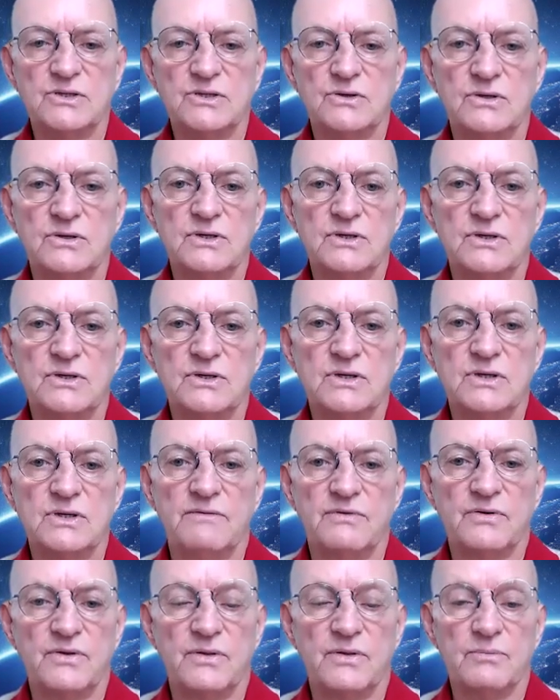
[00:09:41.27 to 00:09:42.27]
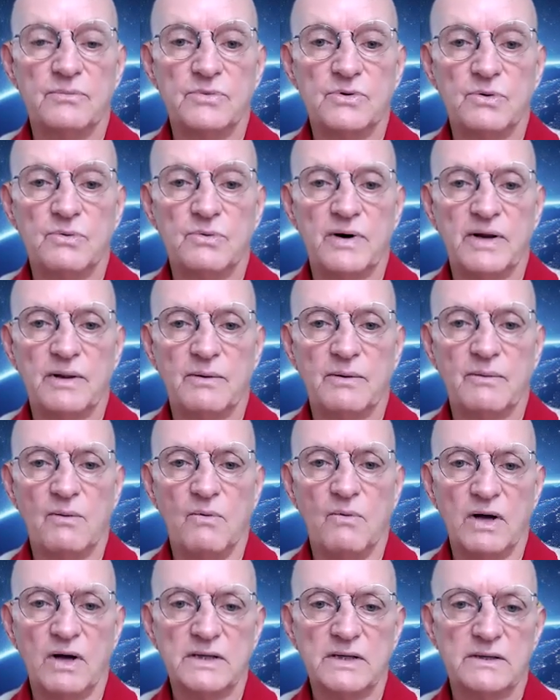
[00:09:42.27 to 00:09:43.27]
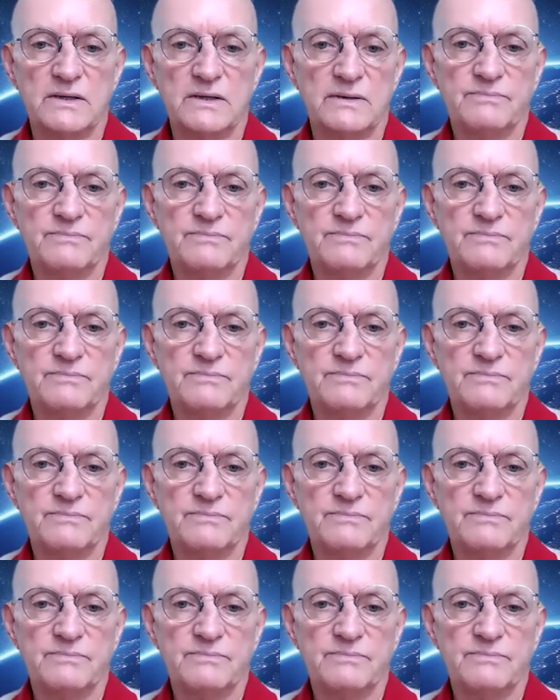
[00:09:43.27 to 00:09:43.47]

you couldn't deliver them to where they were wanted.